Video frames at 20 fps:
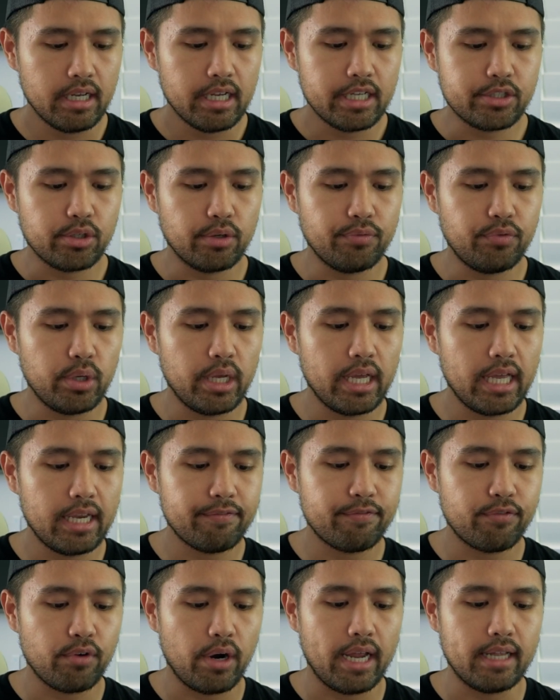So if you
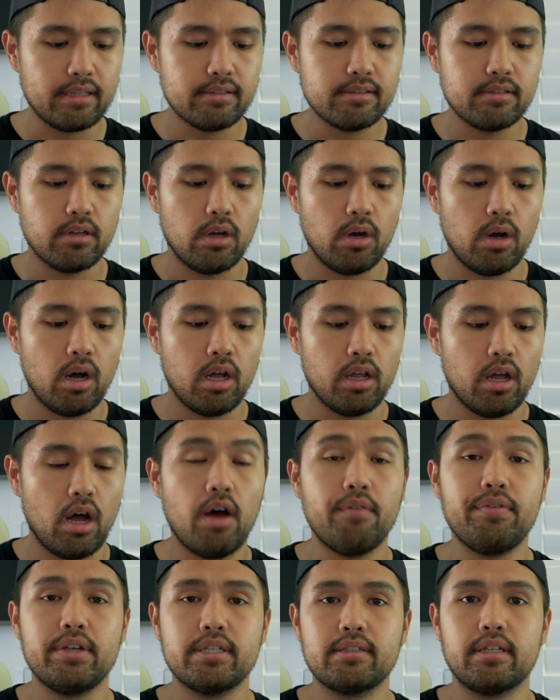hit friends,
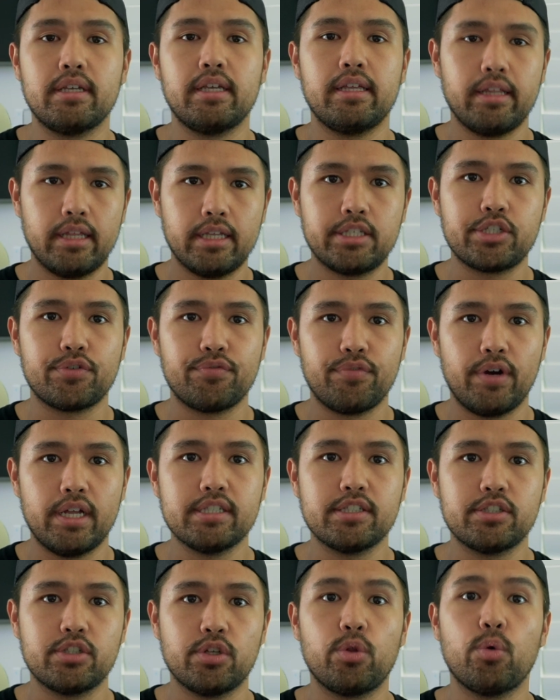obviously it's your
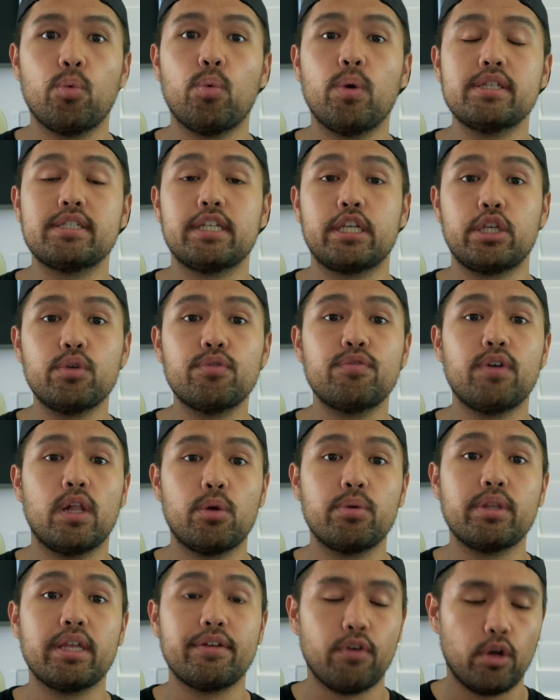friends, so the ones that you
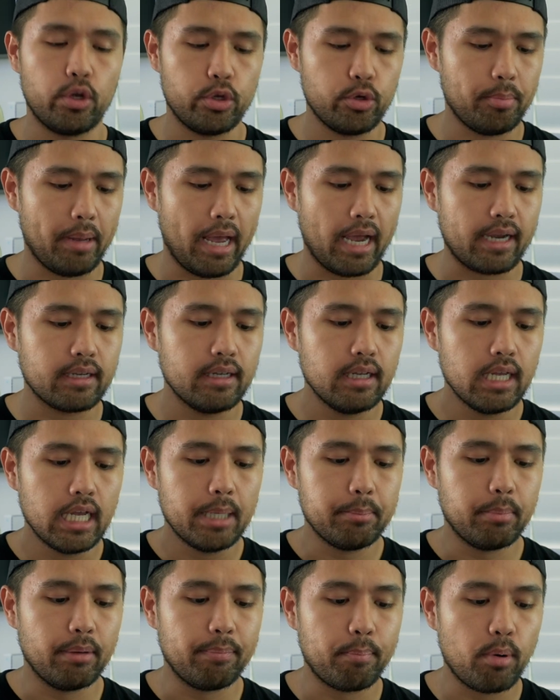follow and they follow you back.
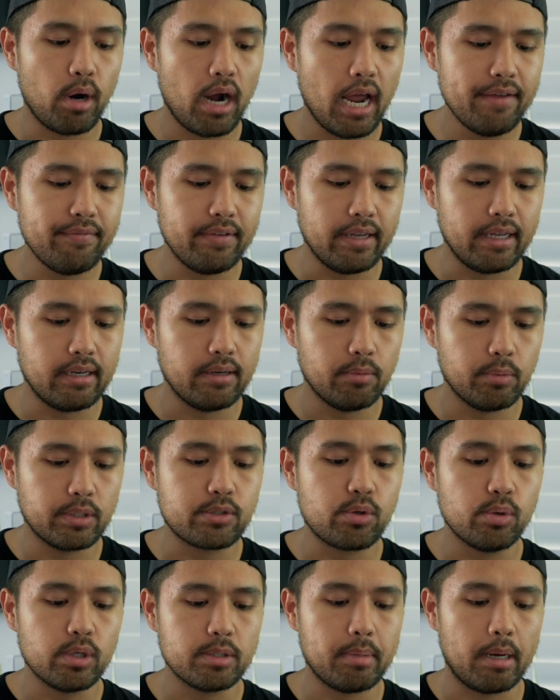But private,
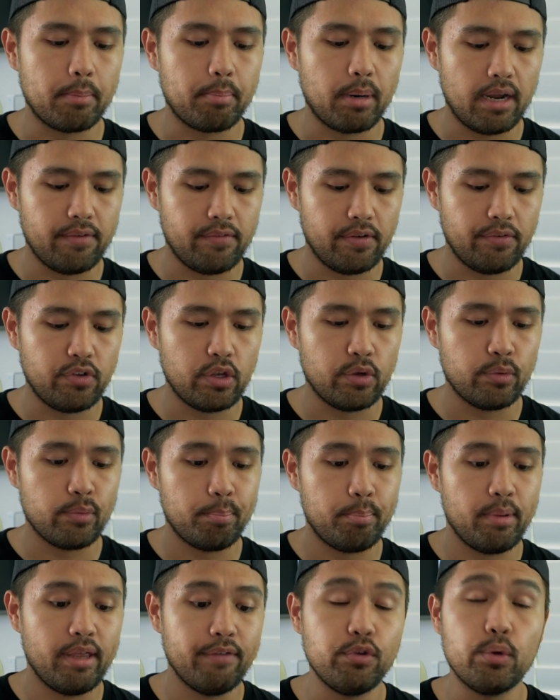what's cool about private, if
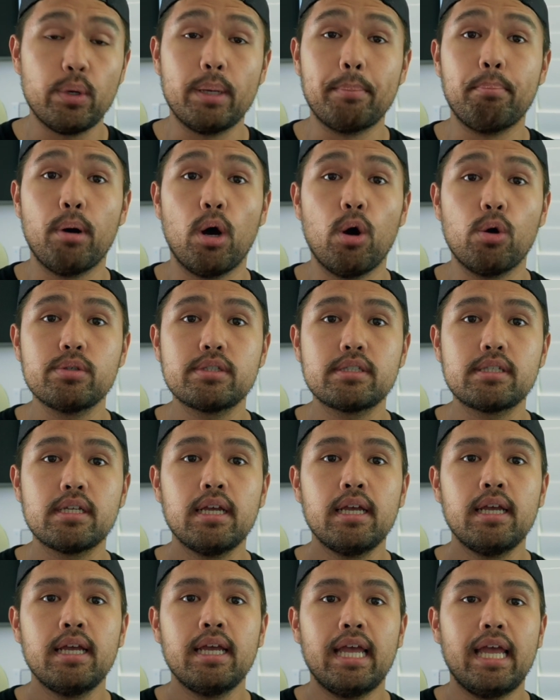you hit post,
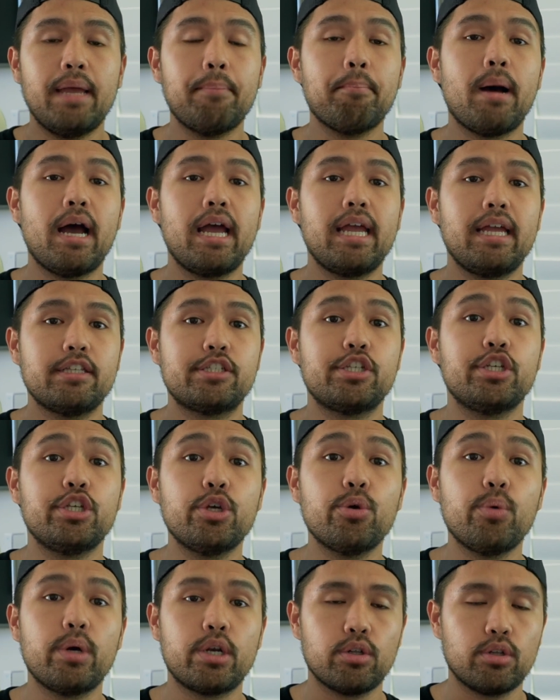it might, to
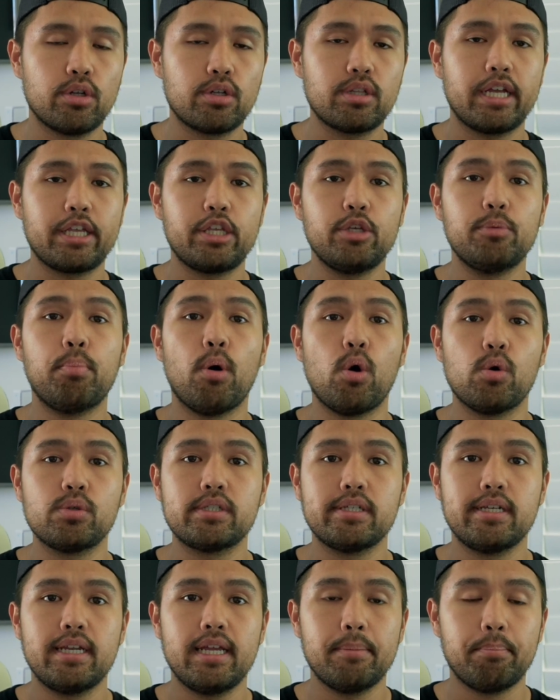you, it'll look like you
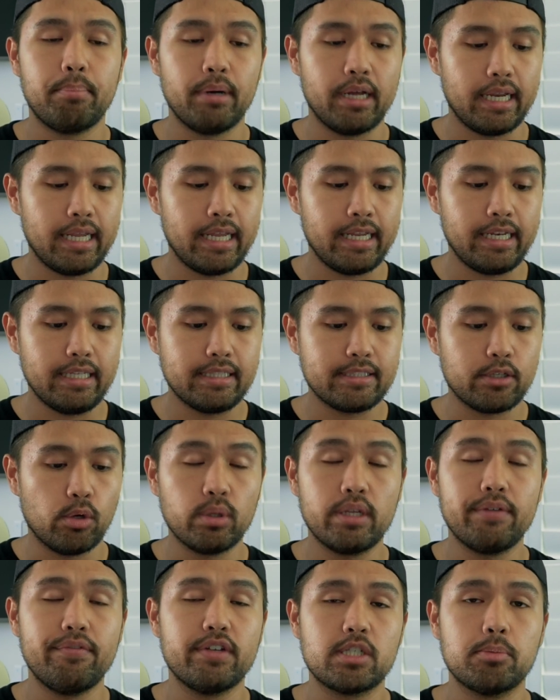posted it, but it's
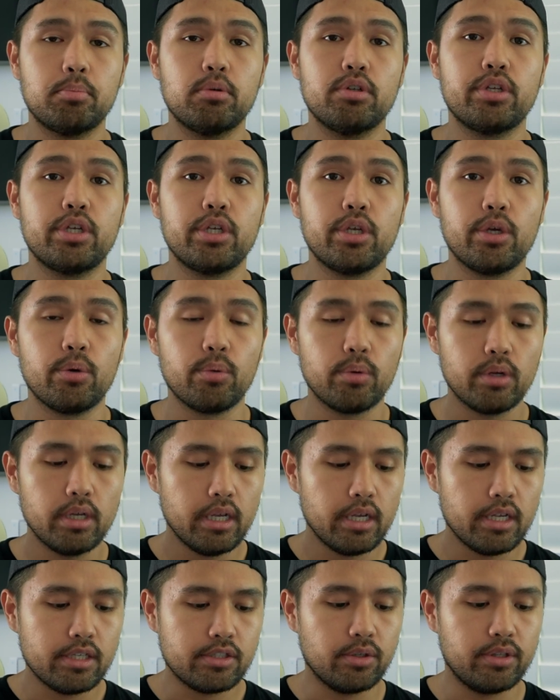only visible to you.
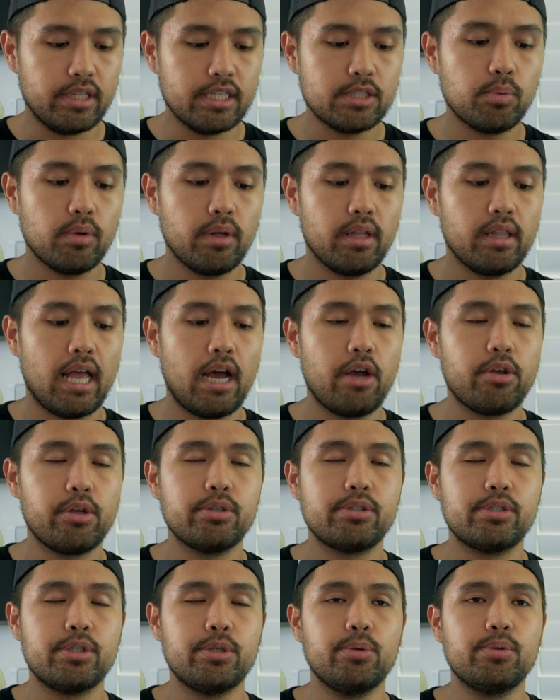So this will allow
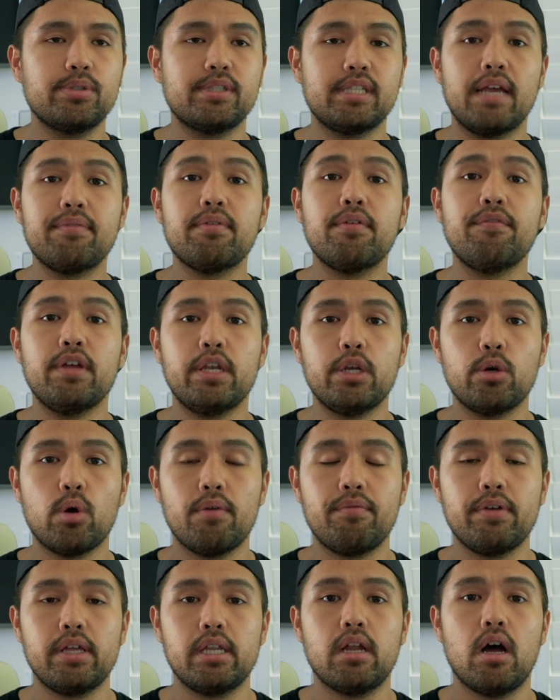you to save a video
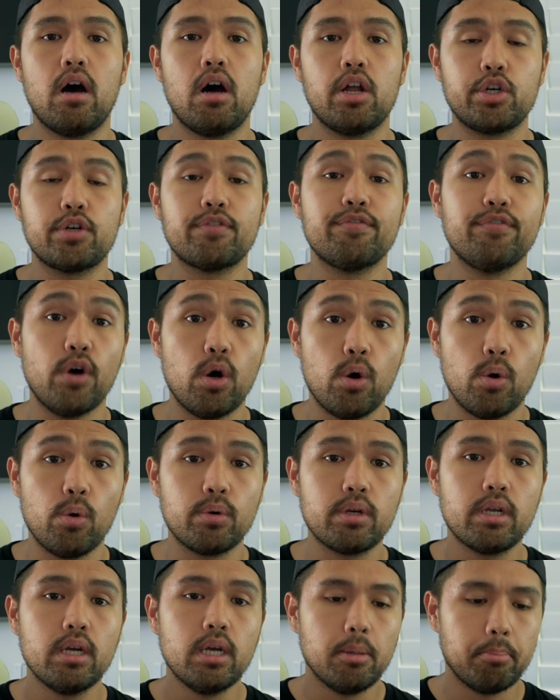of it on your
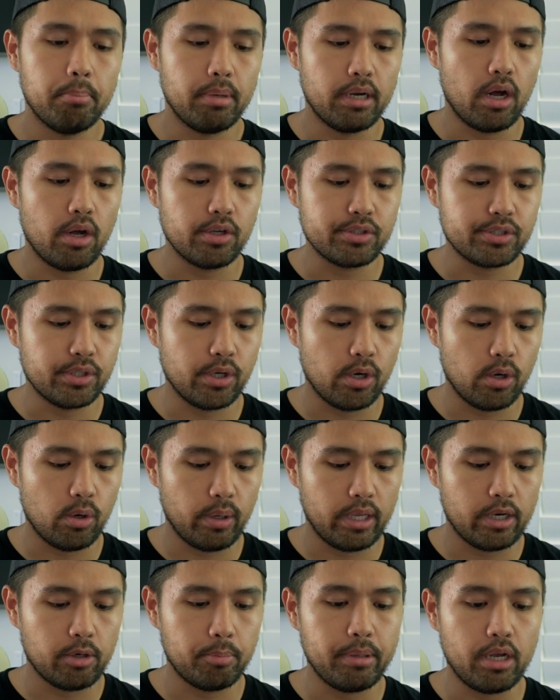phone, but
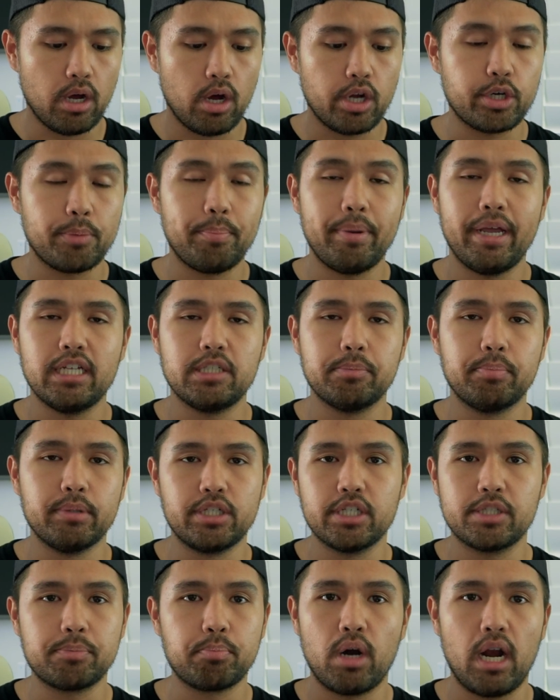also it'll be on your page,
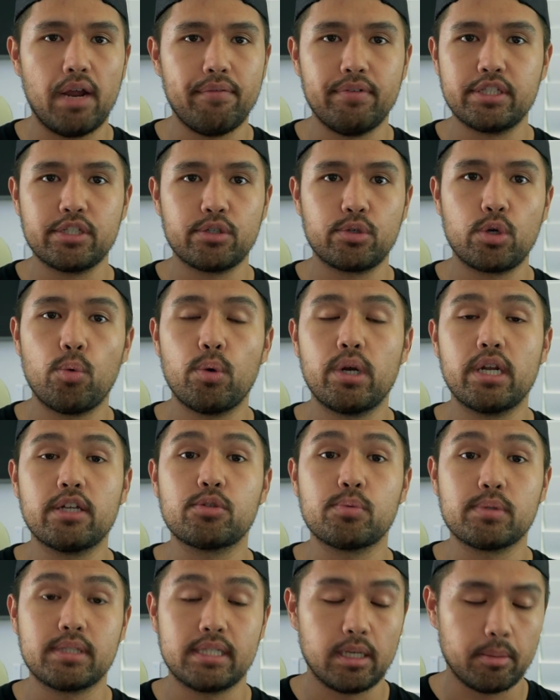but just private, so no one
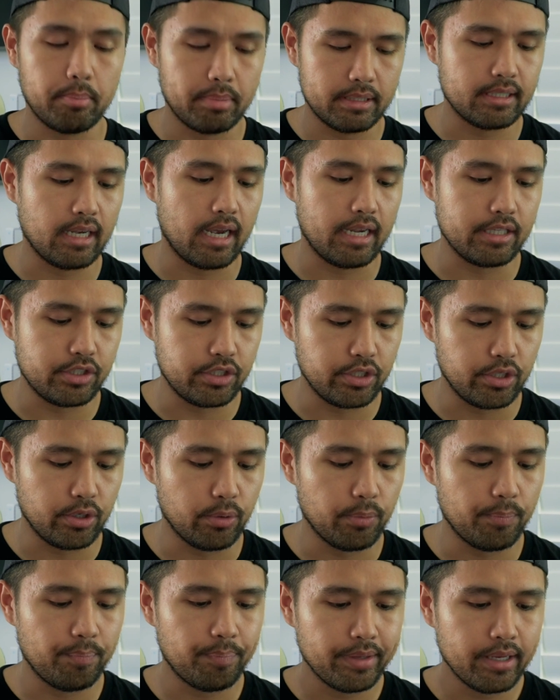else will see it besides
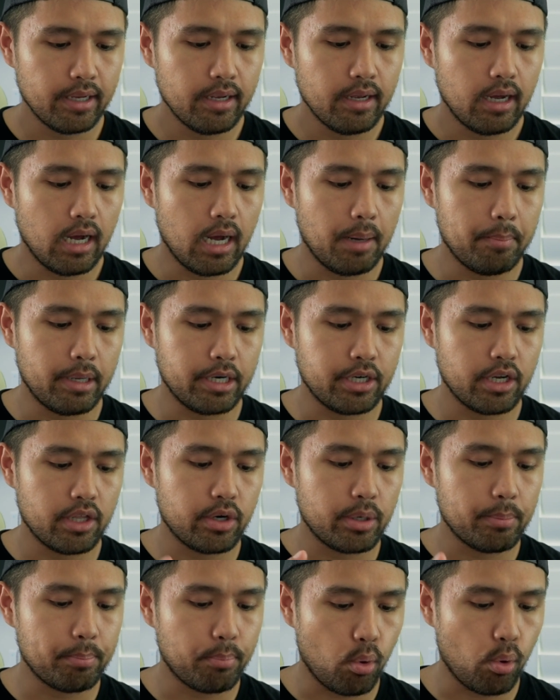you.
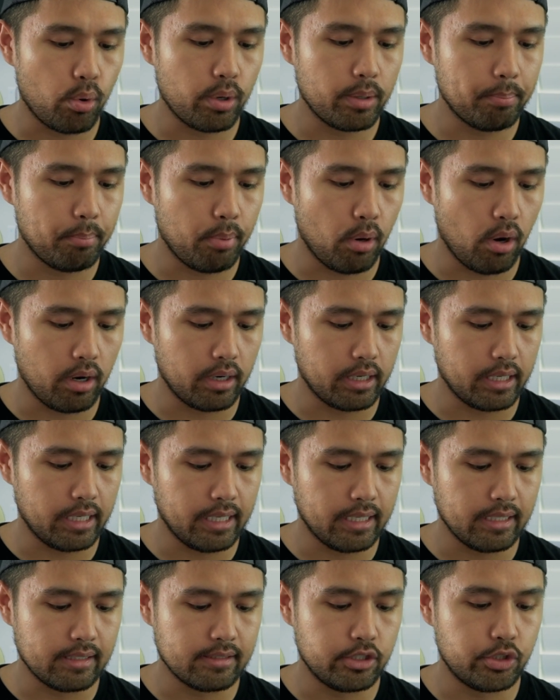Another important part
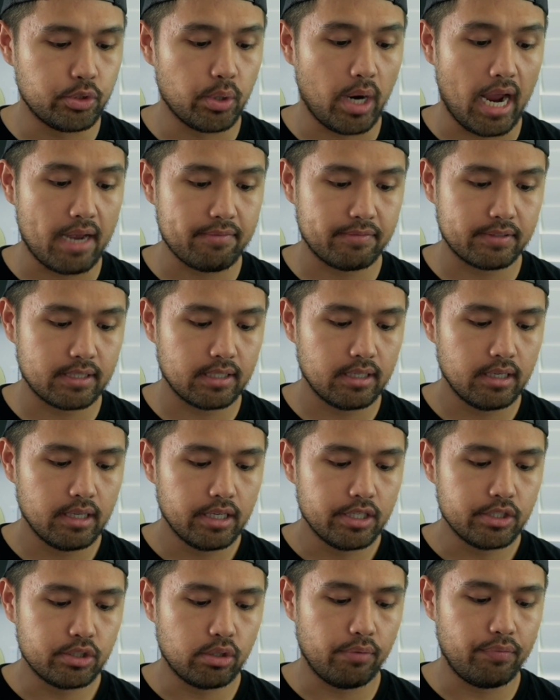is drafts.
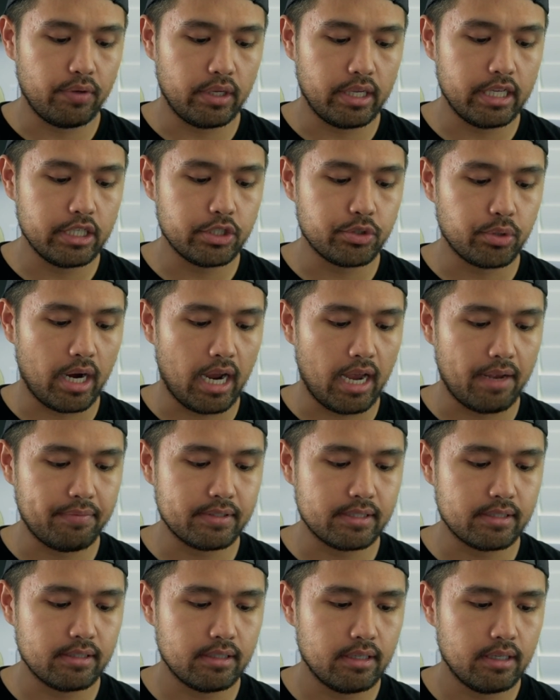So if you hit
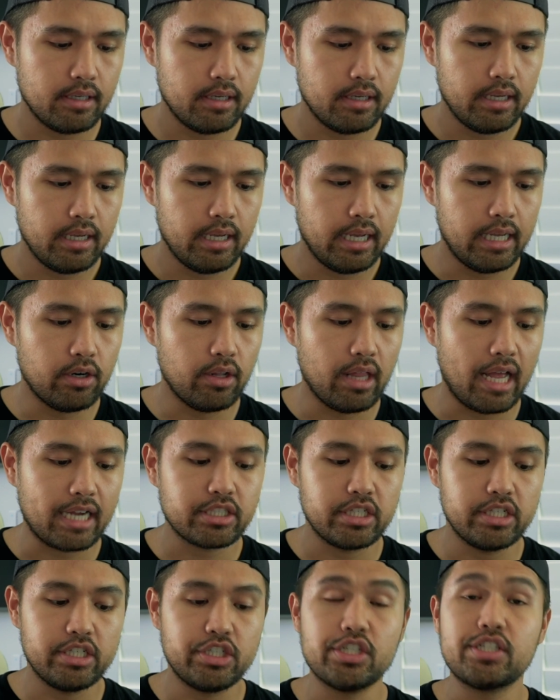drafts, it'll
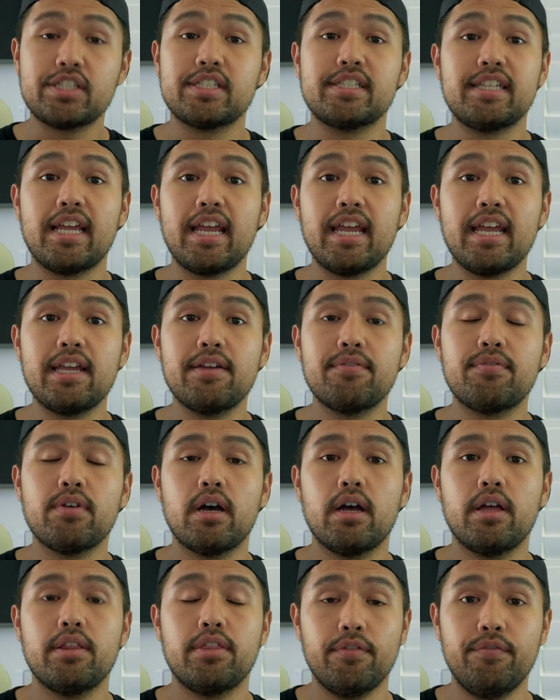actually just save
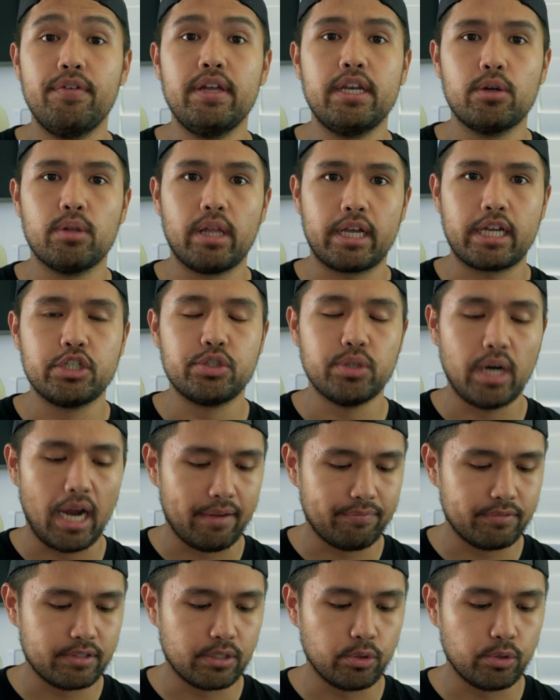the video like a draft.